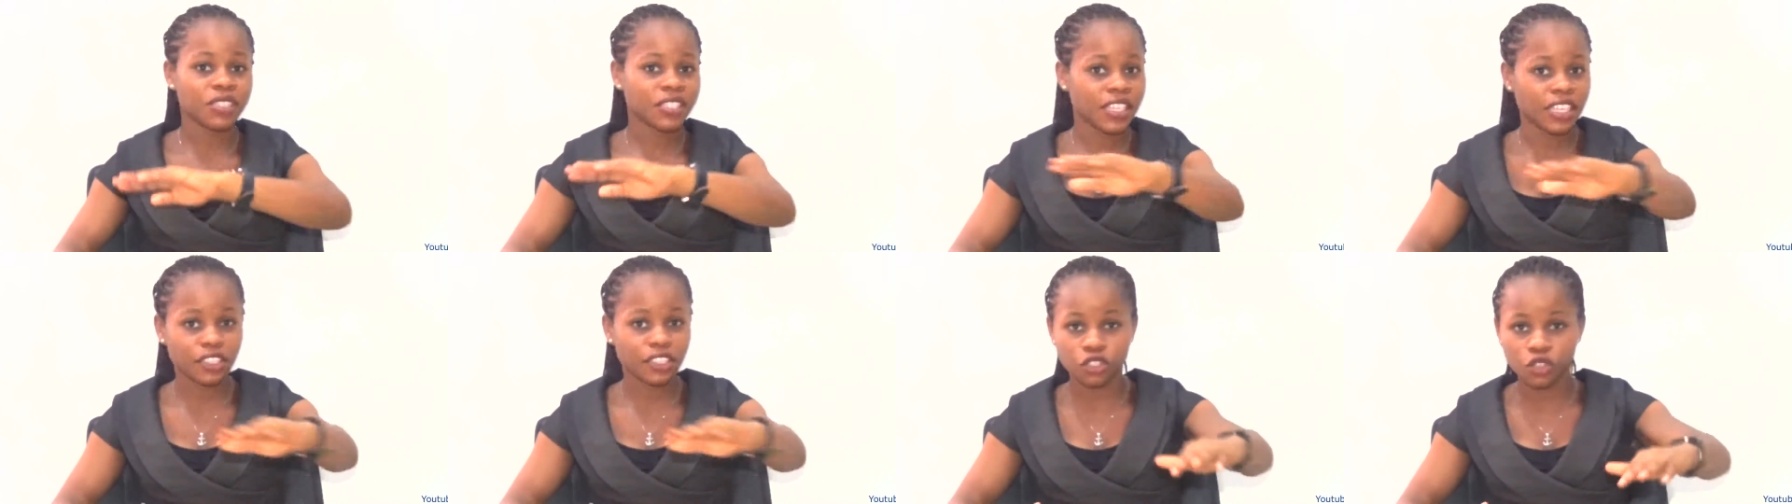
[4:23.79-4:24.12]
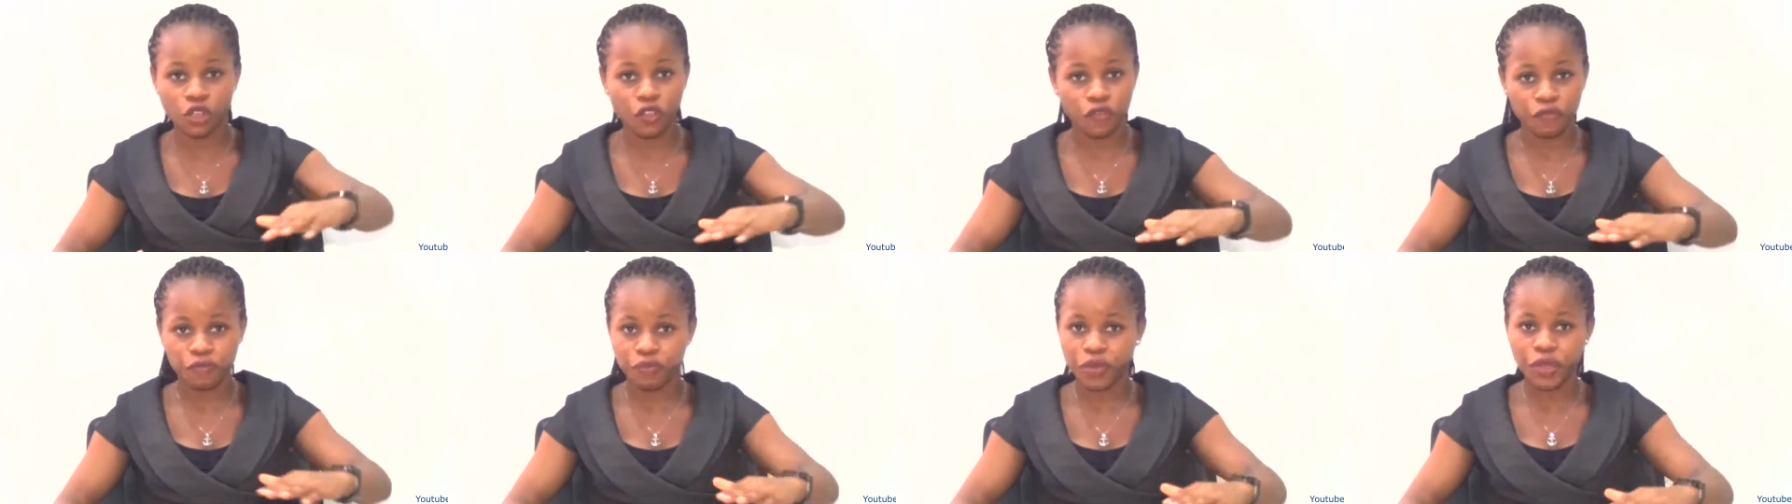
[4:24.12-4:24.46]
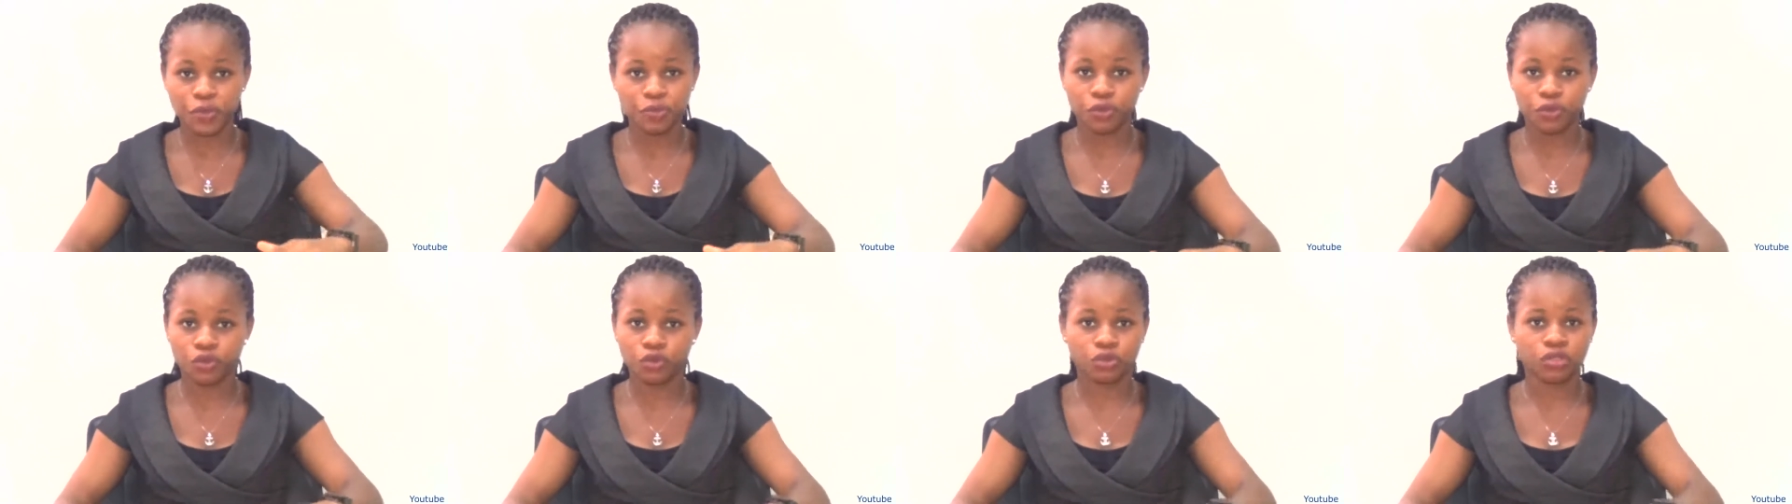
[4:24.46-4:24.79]
set of
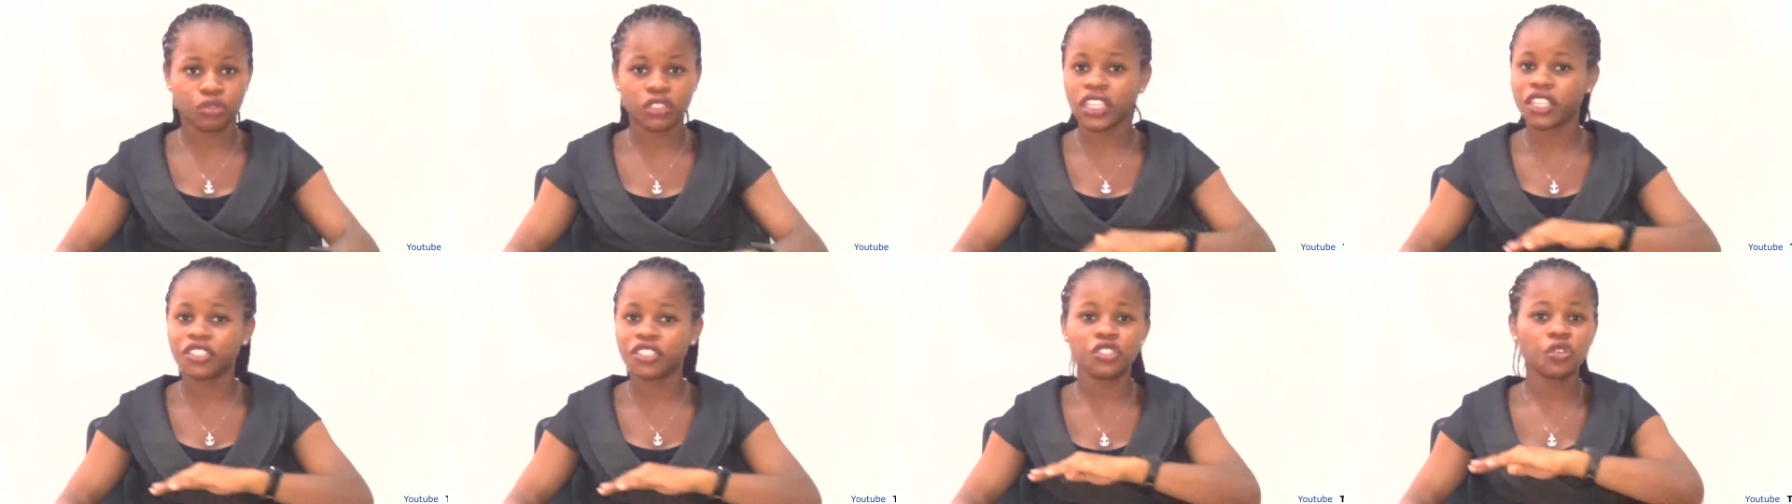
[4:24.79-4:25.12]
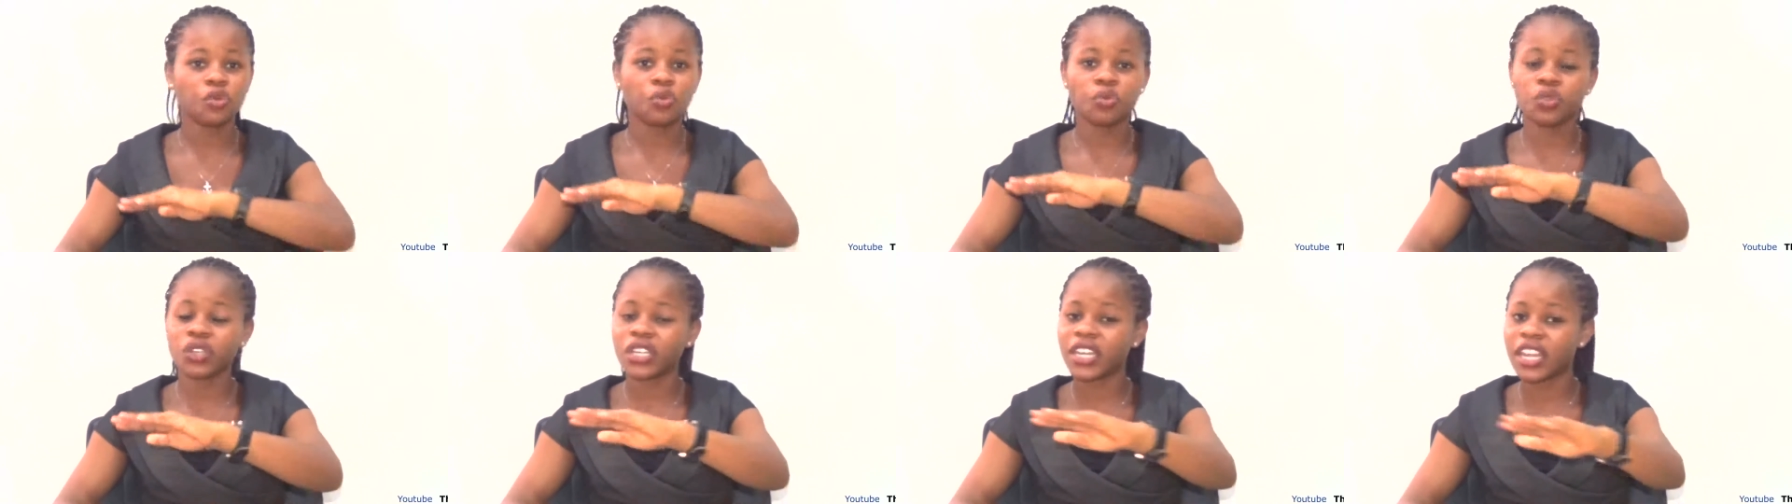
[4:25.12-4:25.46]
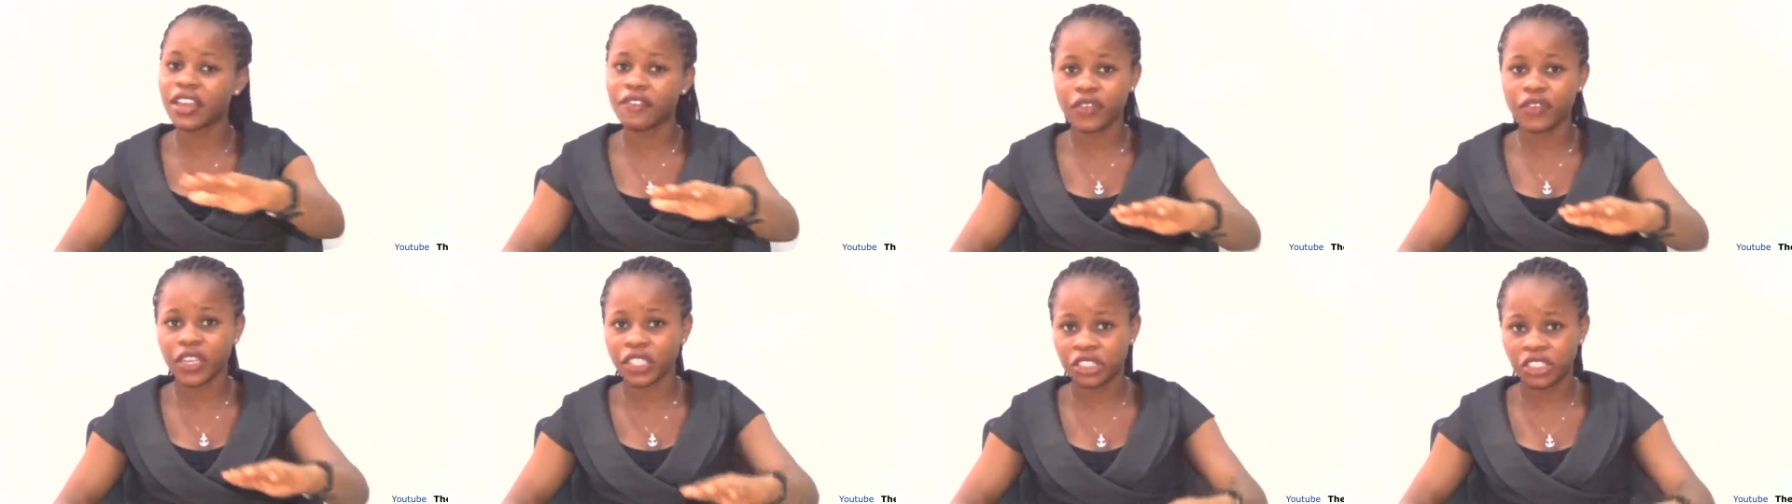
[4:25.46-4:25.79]
people, then you will
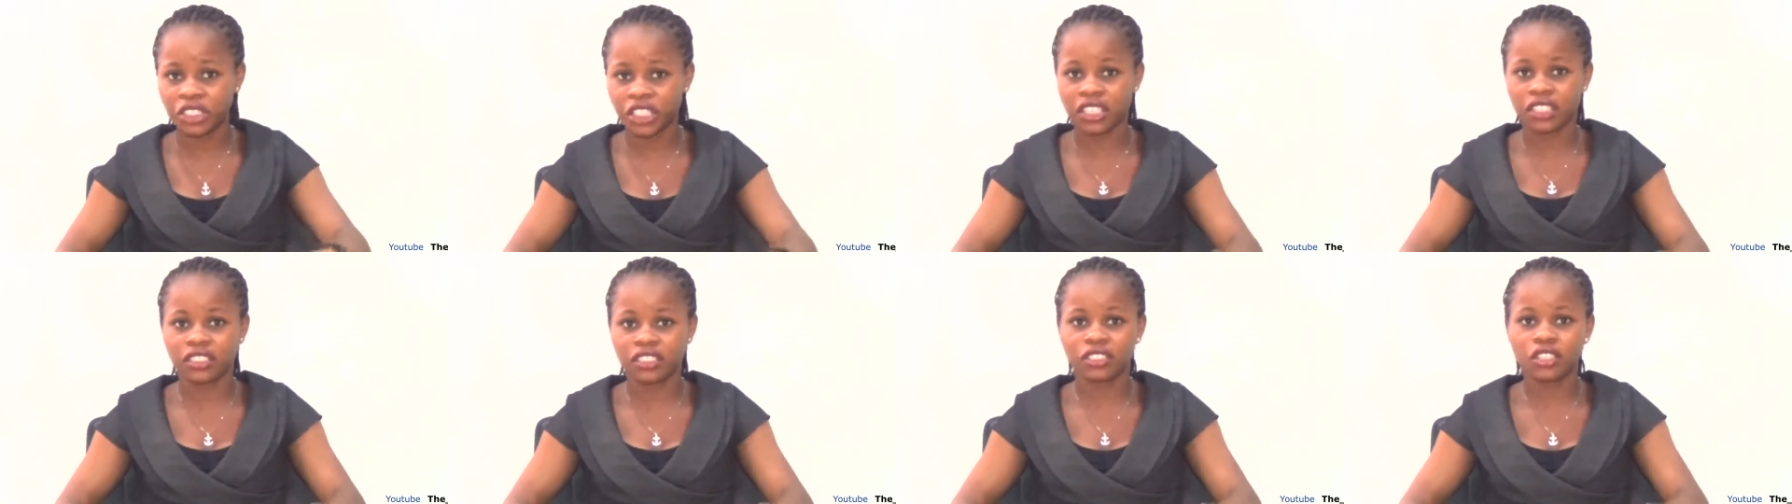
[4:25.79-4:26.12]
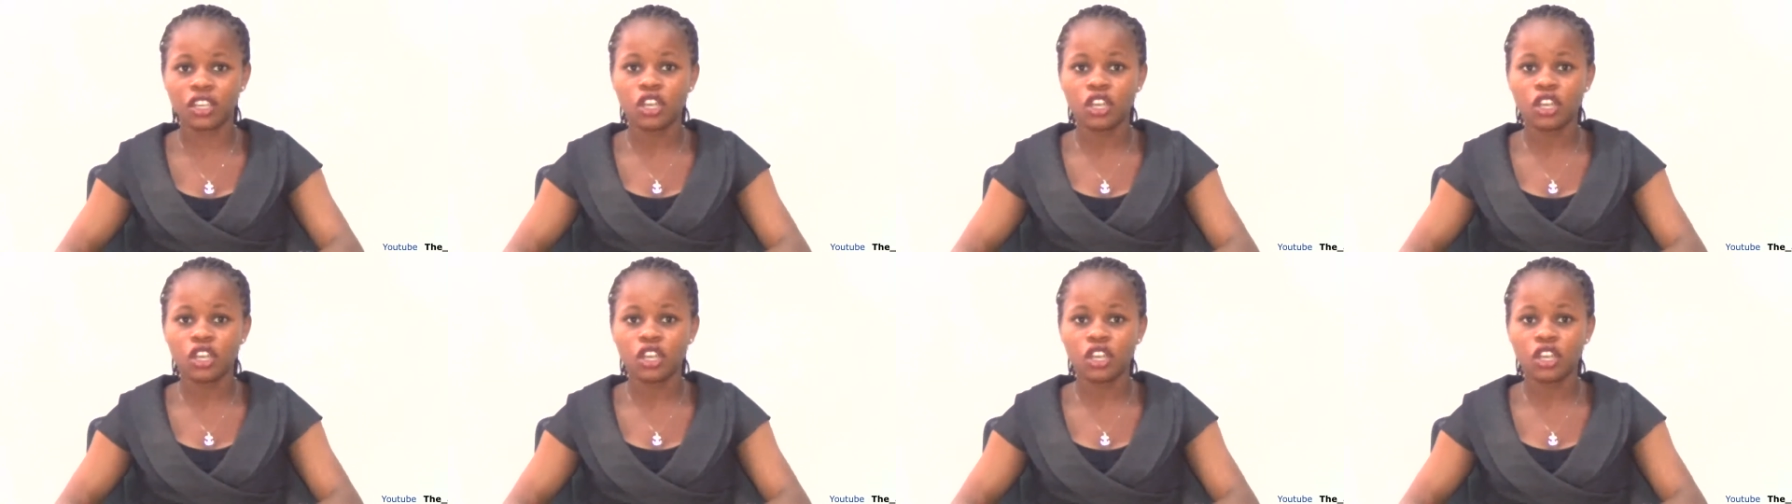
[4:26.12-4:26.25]
never change.